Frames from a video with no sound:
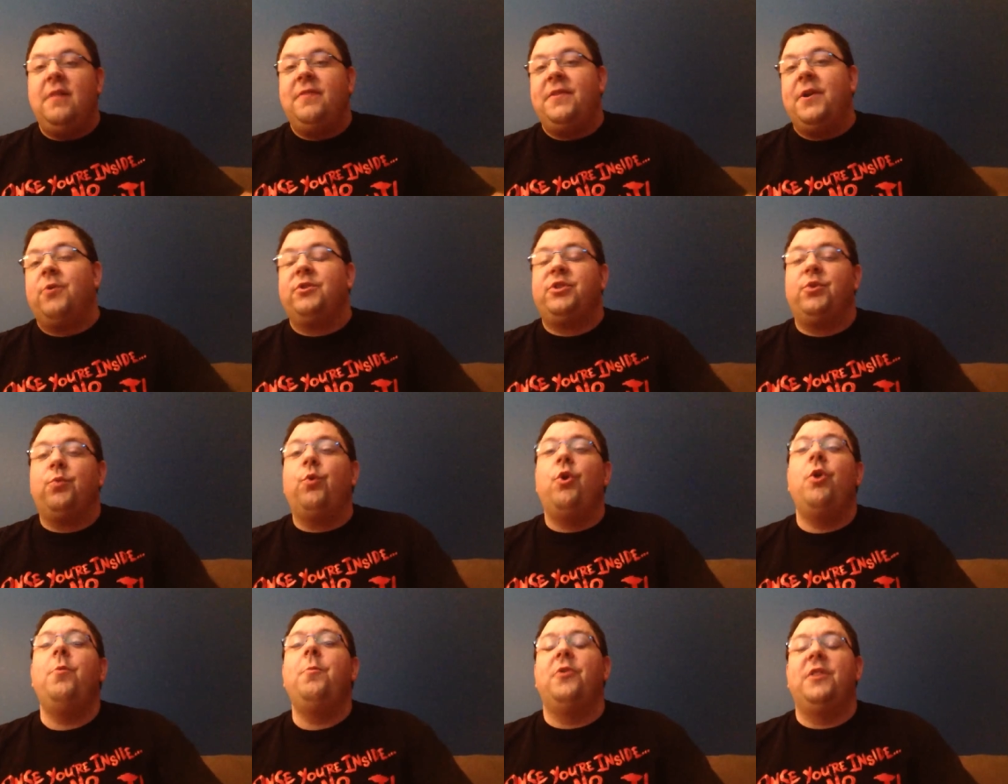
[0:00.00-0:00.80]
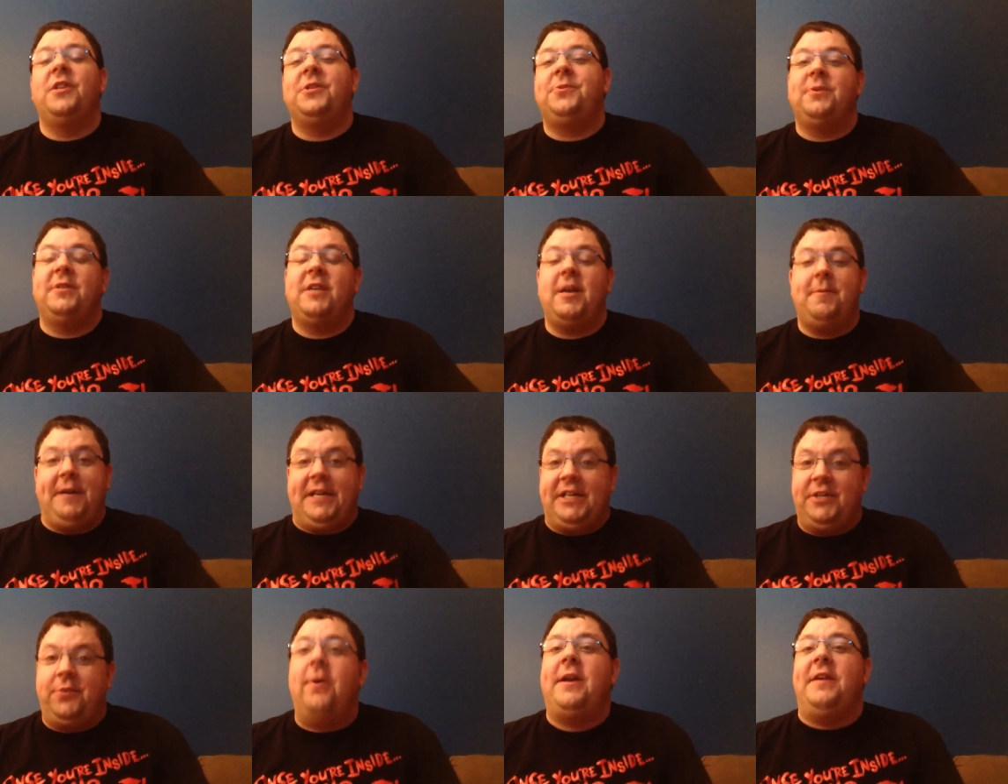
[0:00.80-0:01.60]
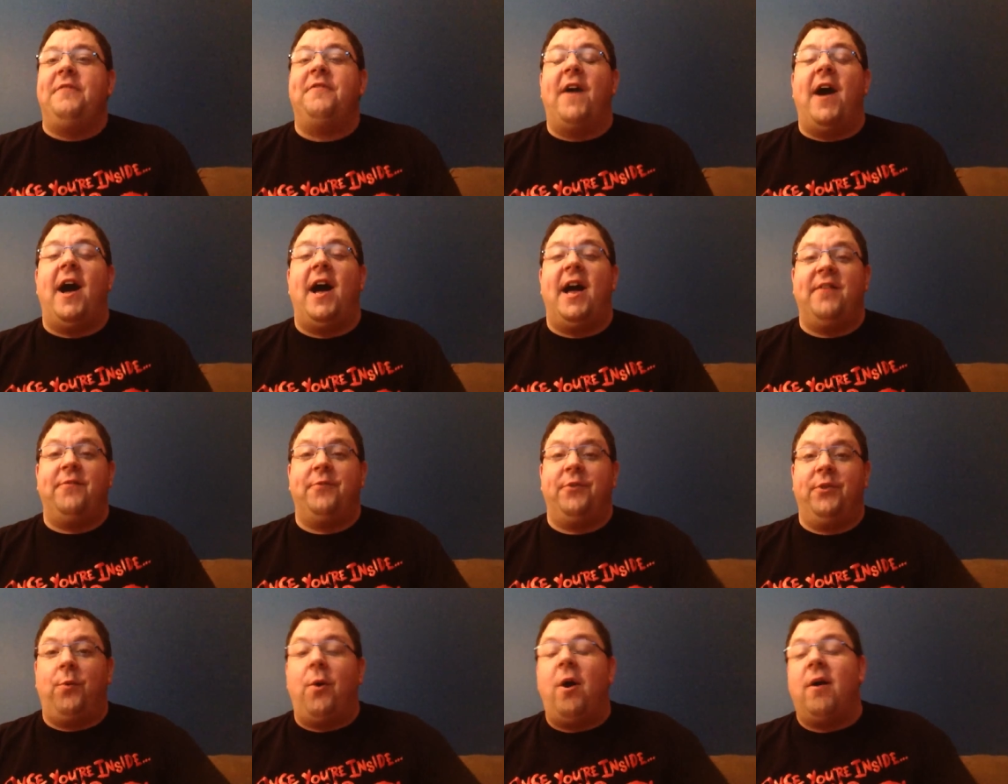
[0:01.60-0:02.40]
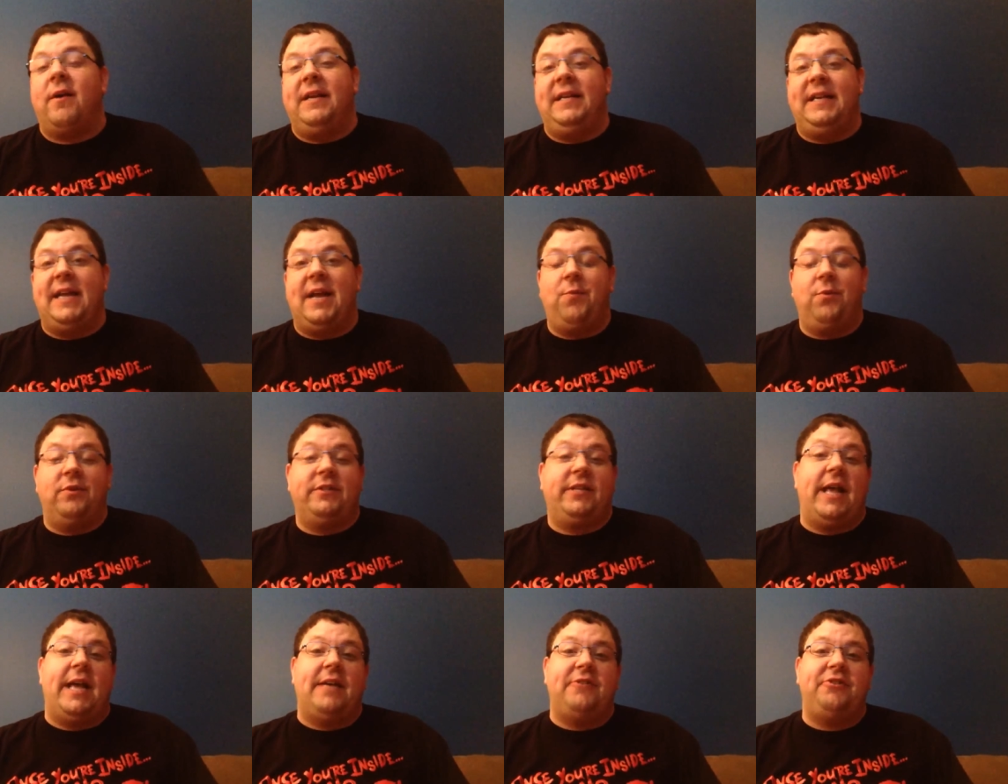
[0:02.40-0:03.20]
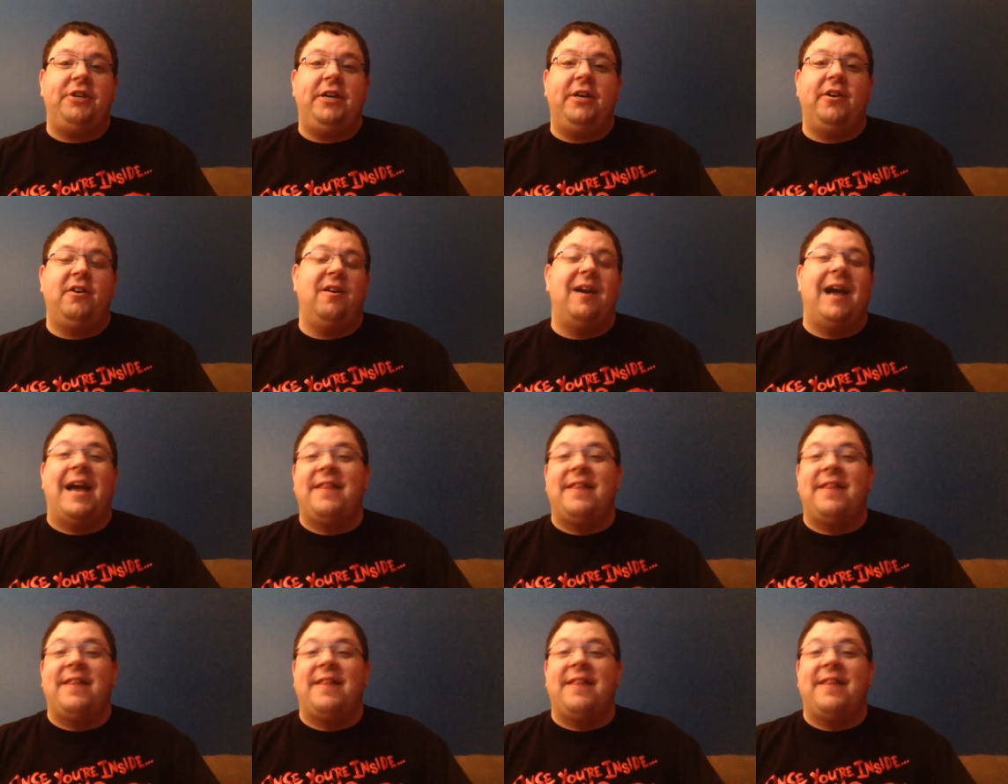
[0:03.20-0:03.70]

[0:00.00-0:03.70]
there was a rumor this was going to be in 25, where The Walking Dead was last year.